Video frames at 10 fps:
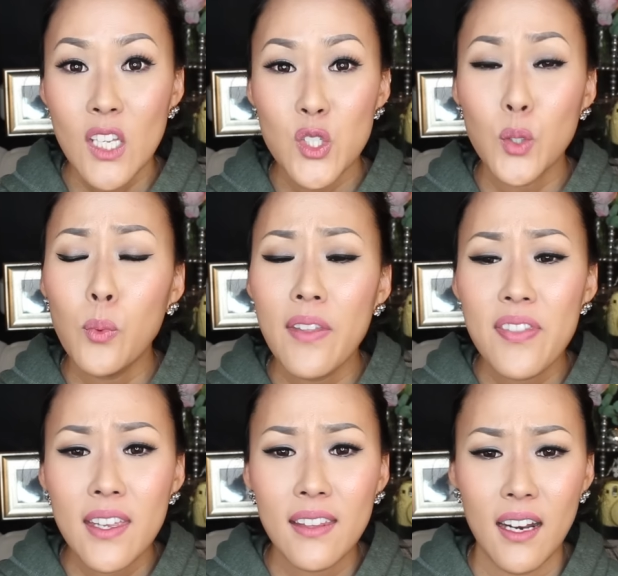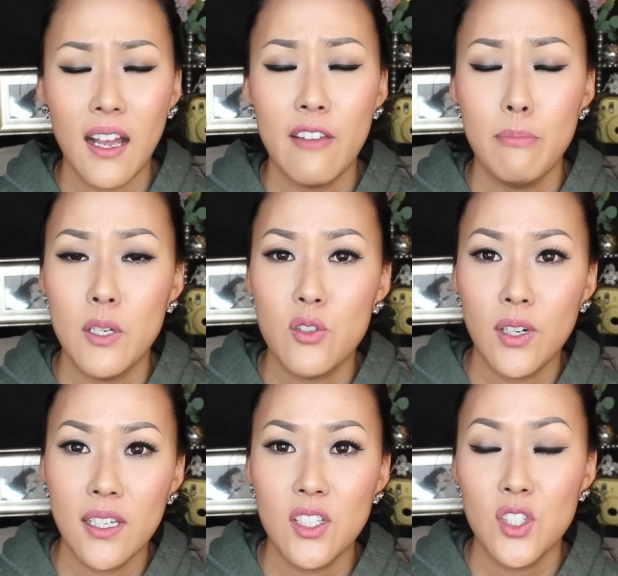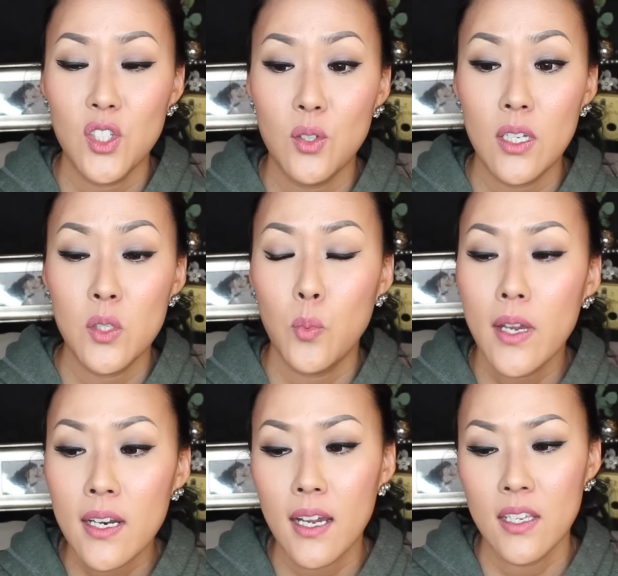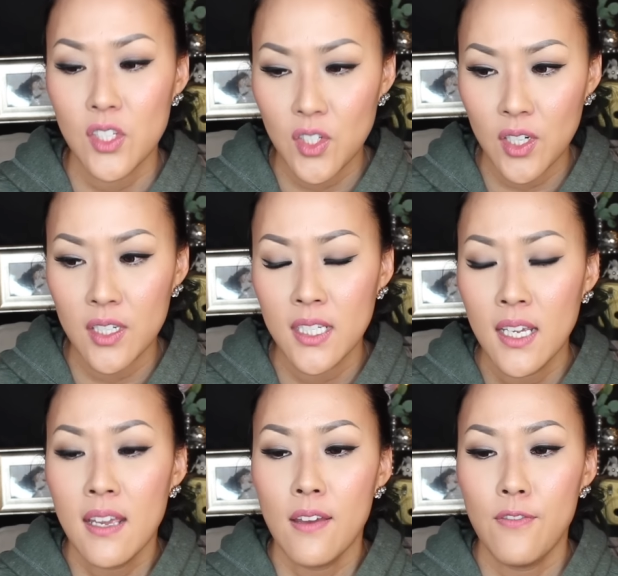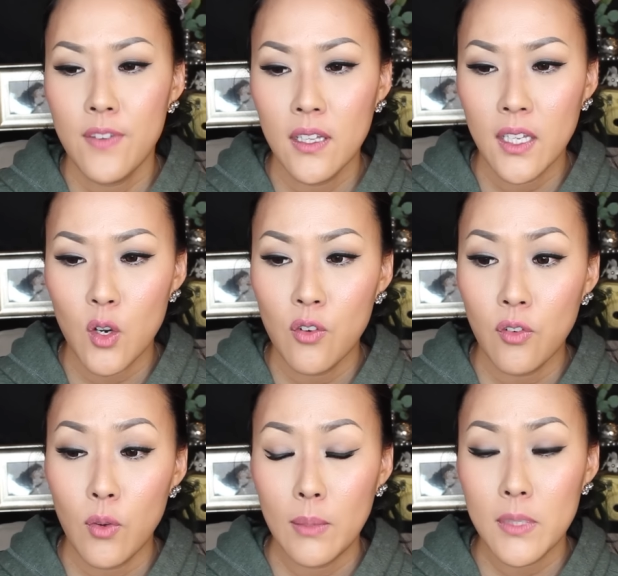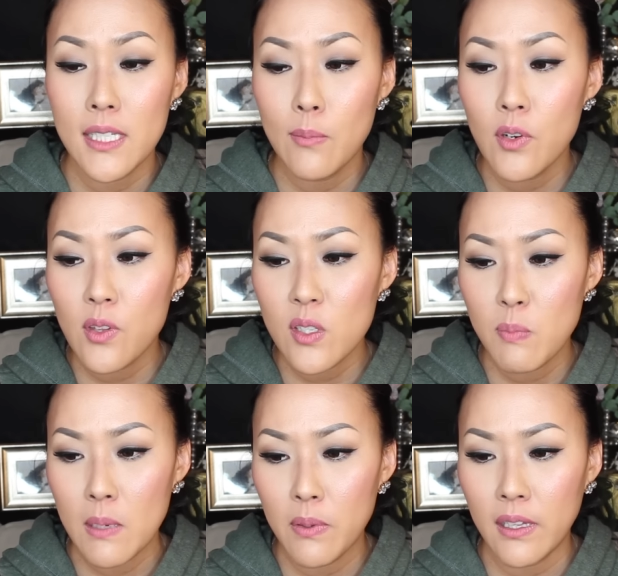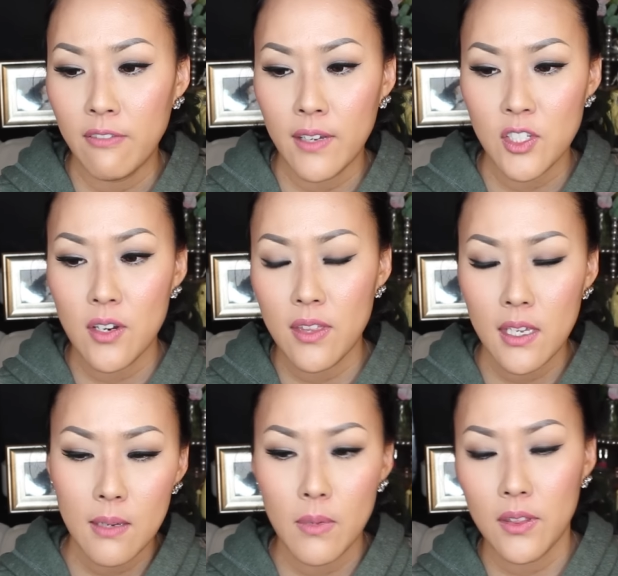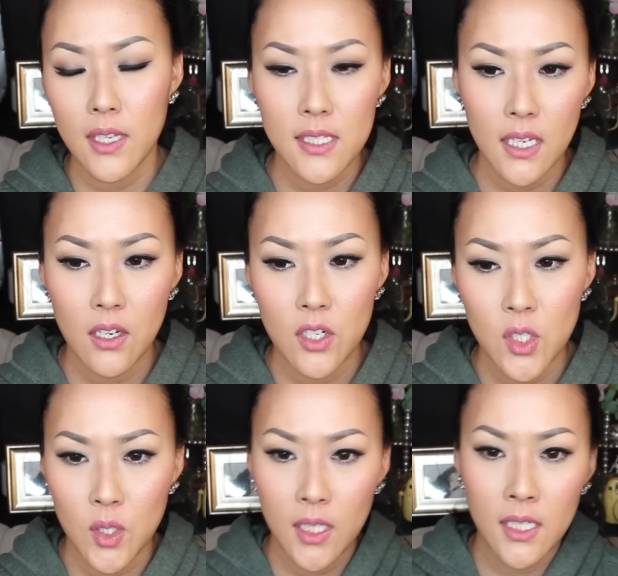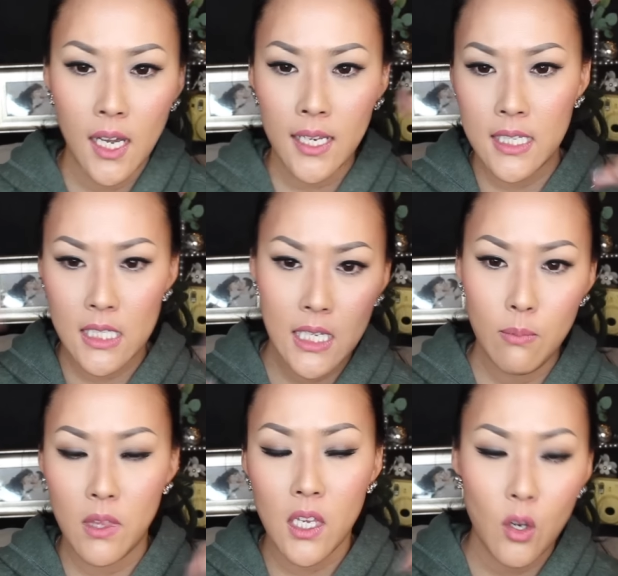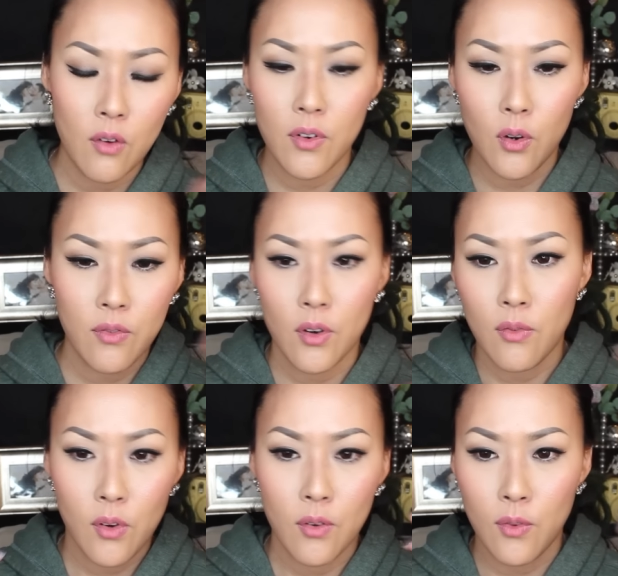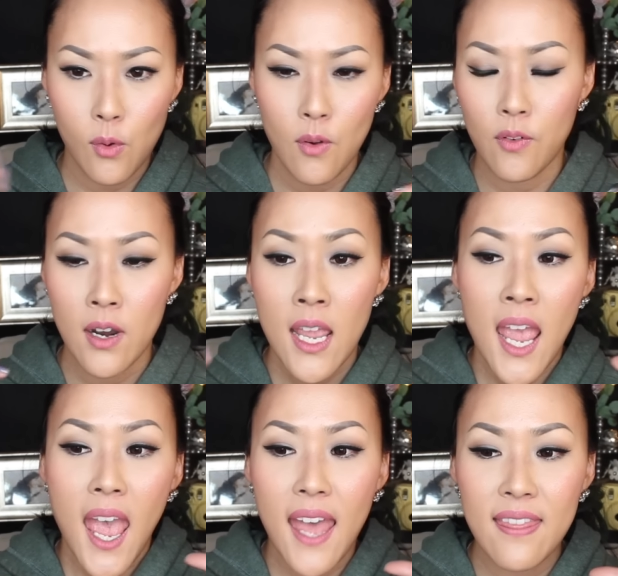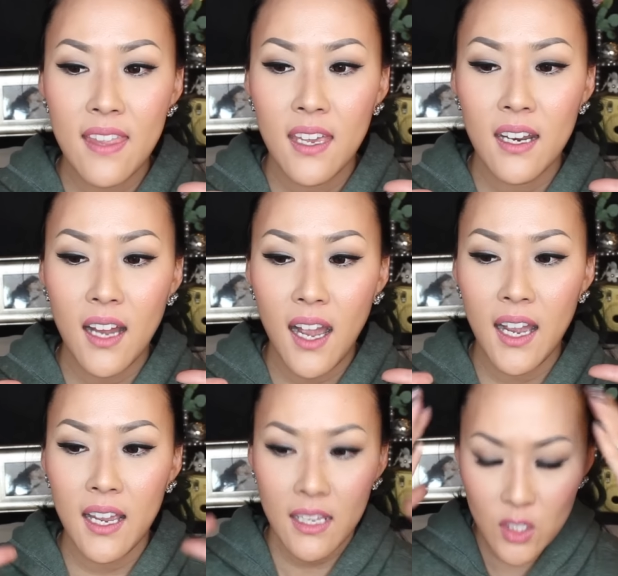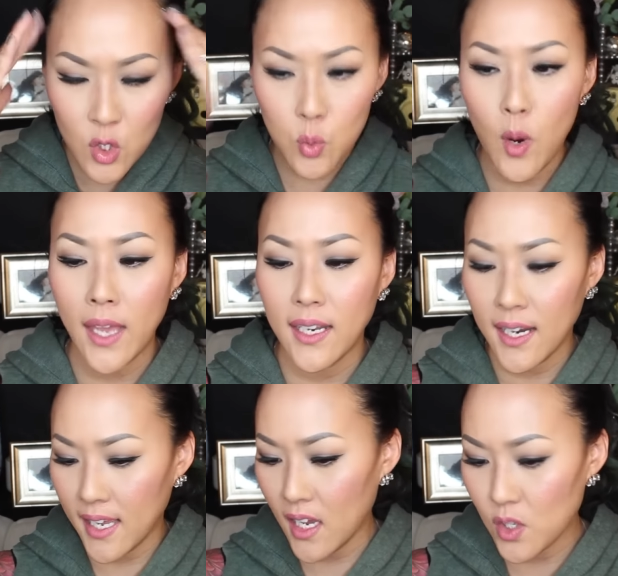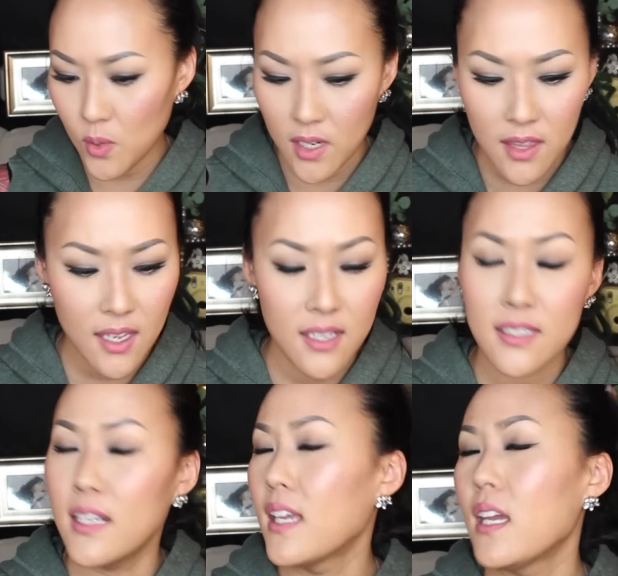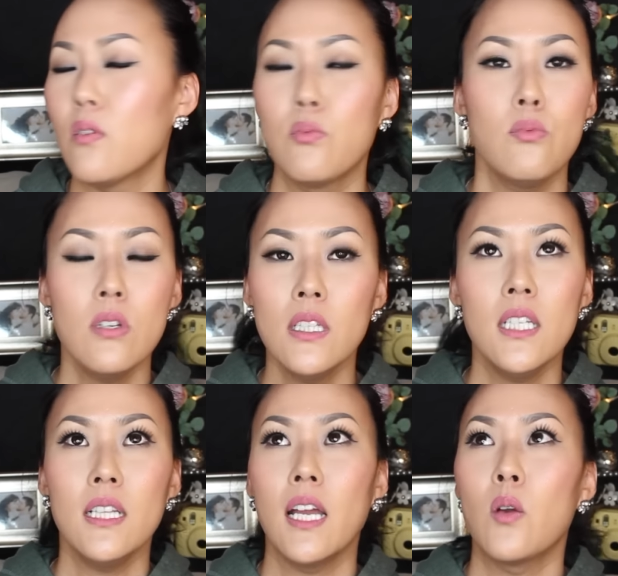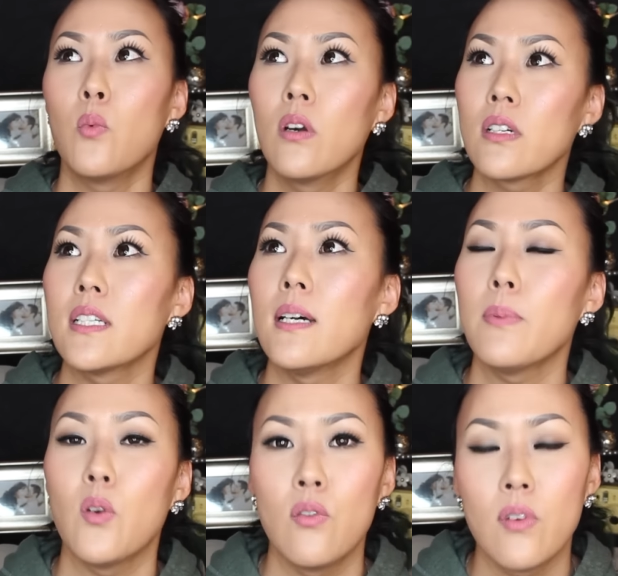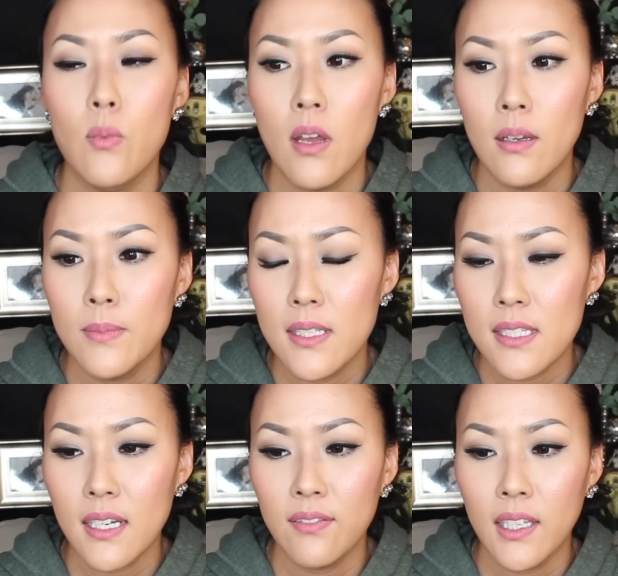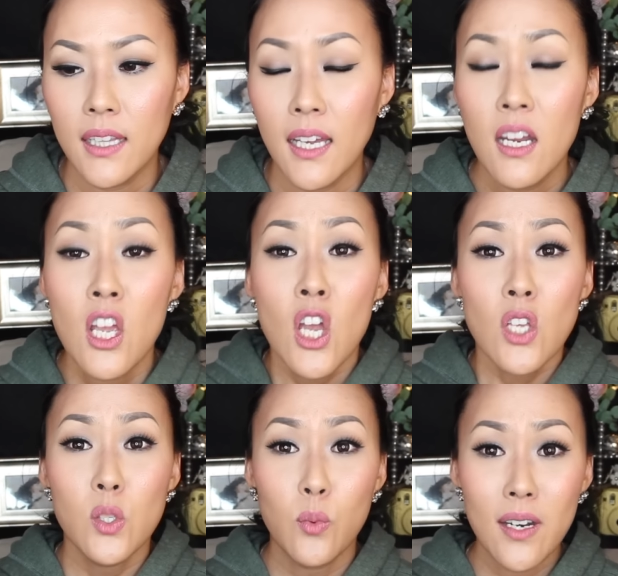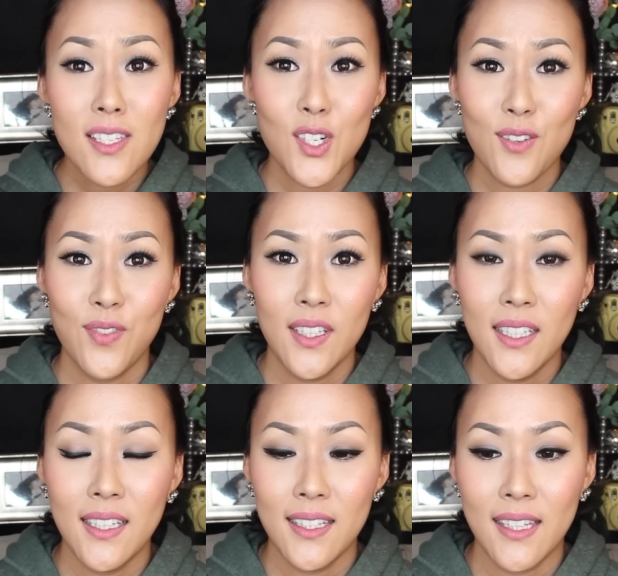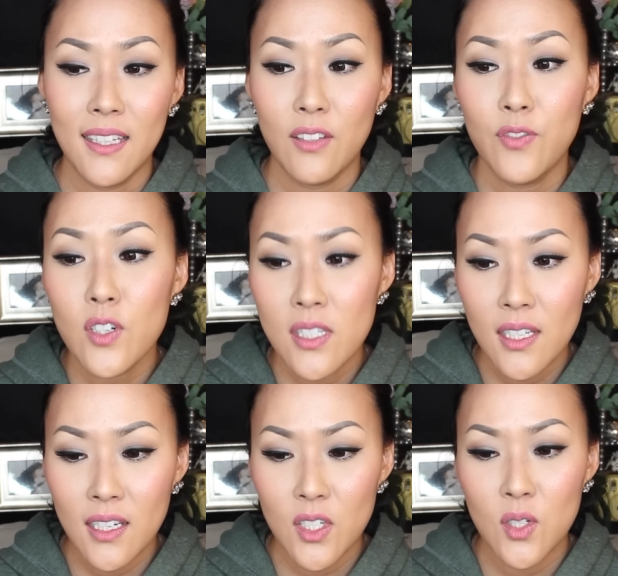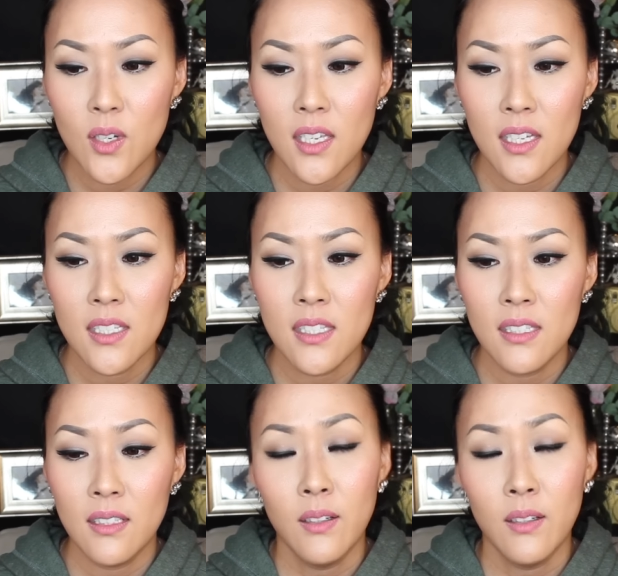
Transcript: So one thing that I've been trying to do is when I start feeling overwhelmed because I'm one of those people if I start thinking about things I got to do it I just keep thinking over and over and over and over and over and then I sweat and I can't do anything else and I get really like worked up and overwhelmed and stuff like that so when I start feeling like that the first thing I do is